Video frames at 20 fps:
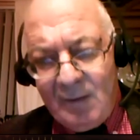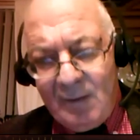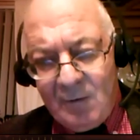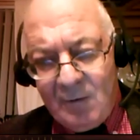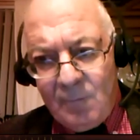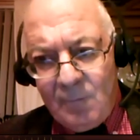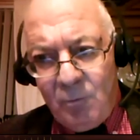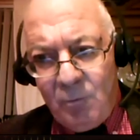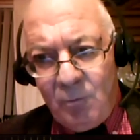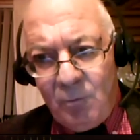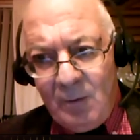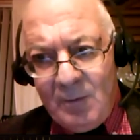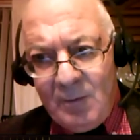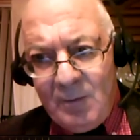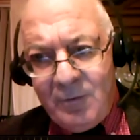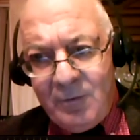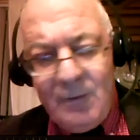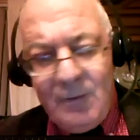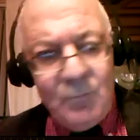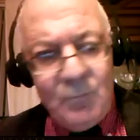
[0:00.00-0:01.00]
the
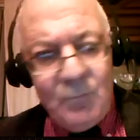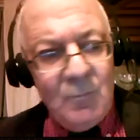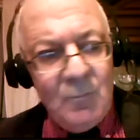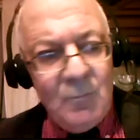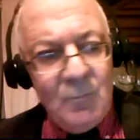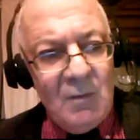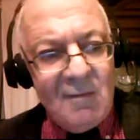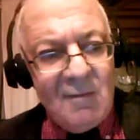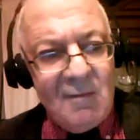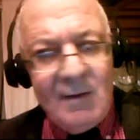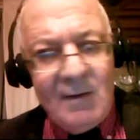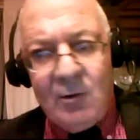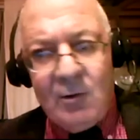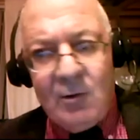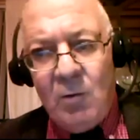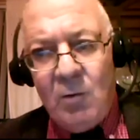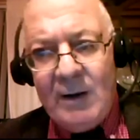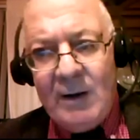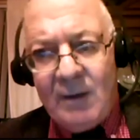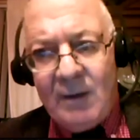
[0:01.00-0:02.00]
deployment, said
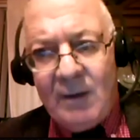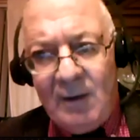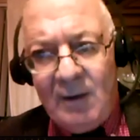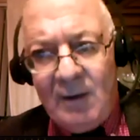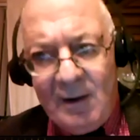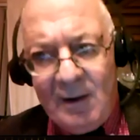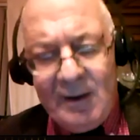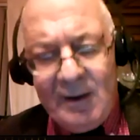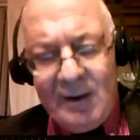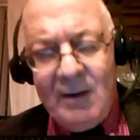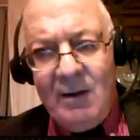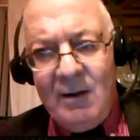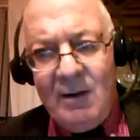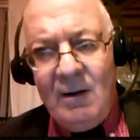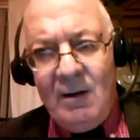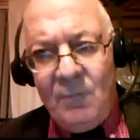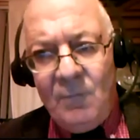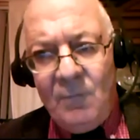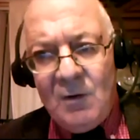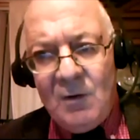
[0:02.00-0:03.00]
quite clearly
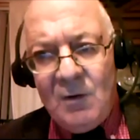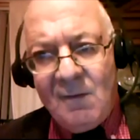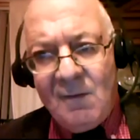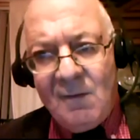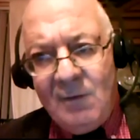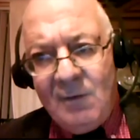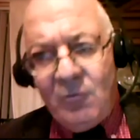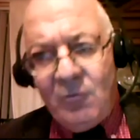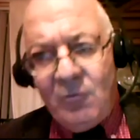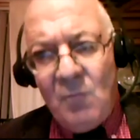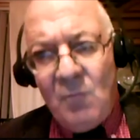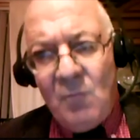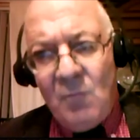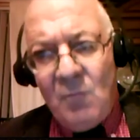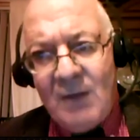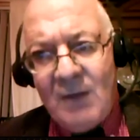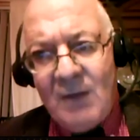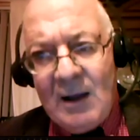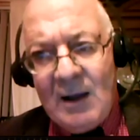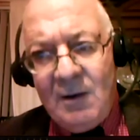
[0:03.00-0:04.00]
the decision was
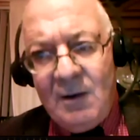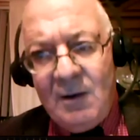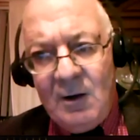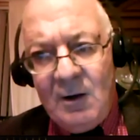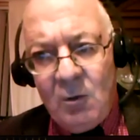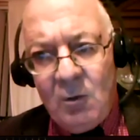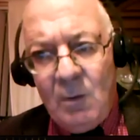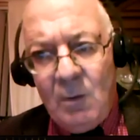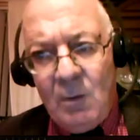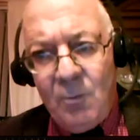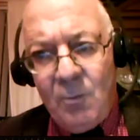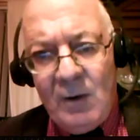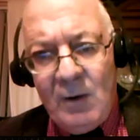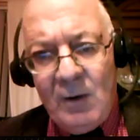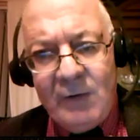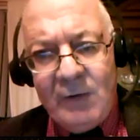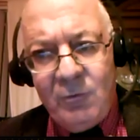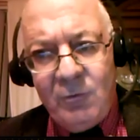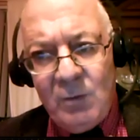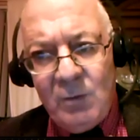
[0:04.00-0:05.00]
taken in
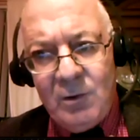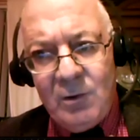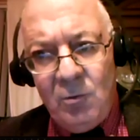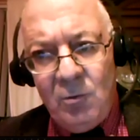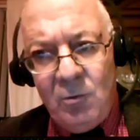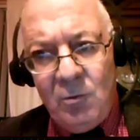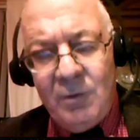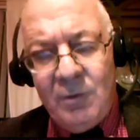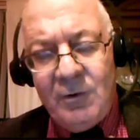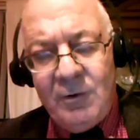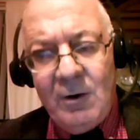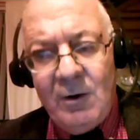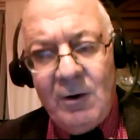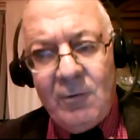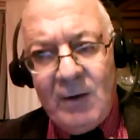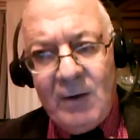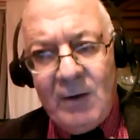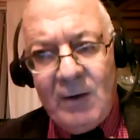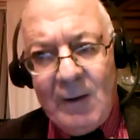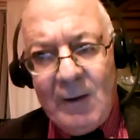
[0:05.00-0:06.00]
cooperation with the Northern
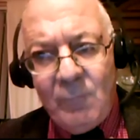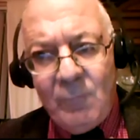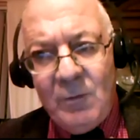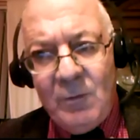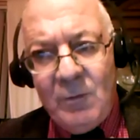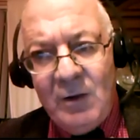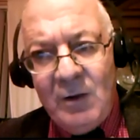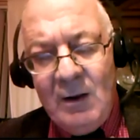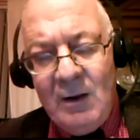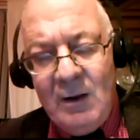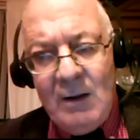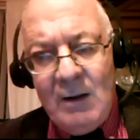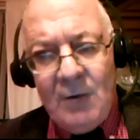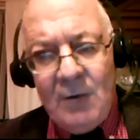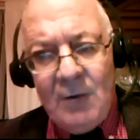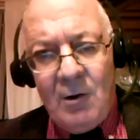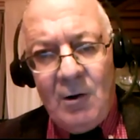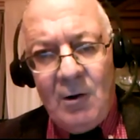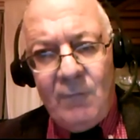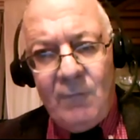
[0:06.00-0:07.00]
Territory government and
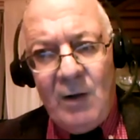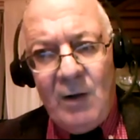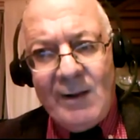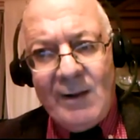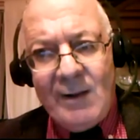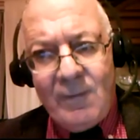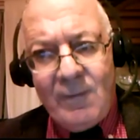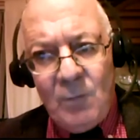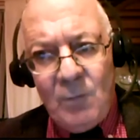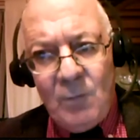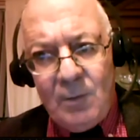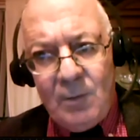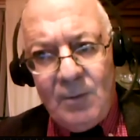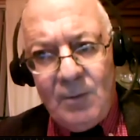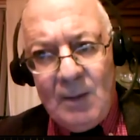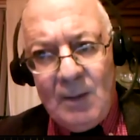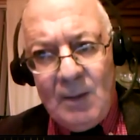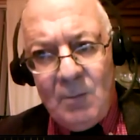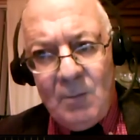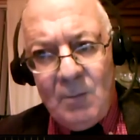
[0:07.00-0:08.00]
on advice from the
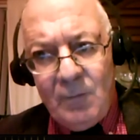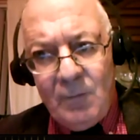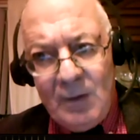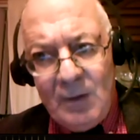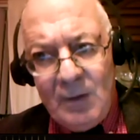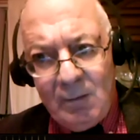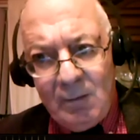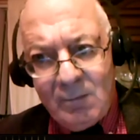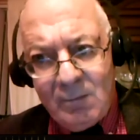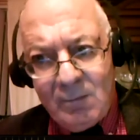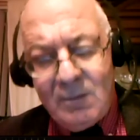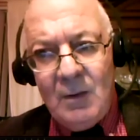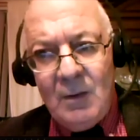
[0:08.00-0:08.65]
Department of Health.